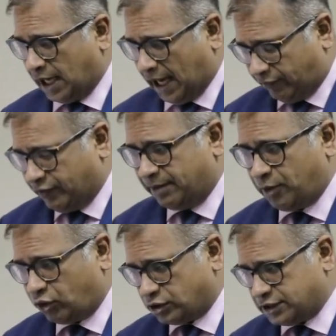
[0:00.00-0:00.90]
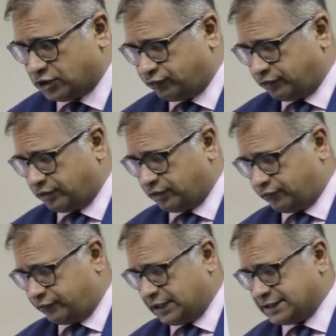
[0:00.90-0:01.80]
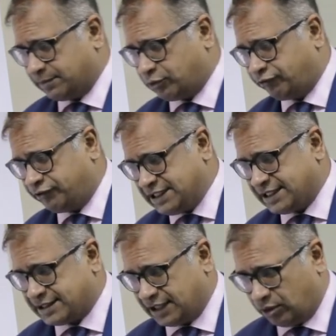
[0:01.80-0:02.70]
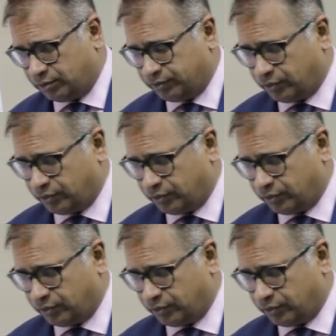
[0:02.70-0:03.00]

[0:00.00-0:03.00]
And we come across this concept of physics now,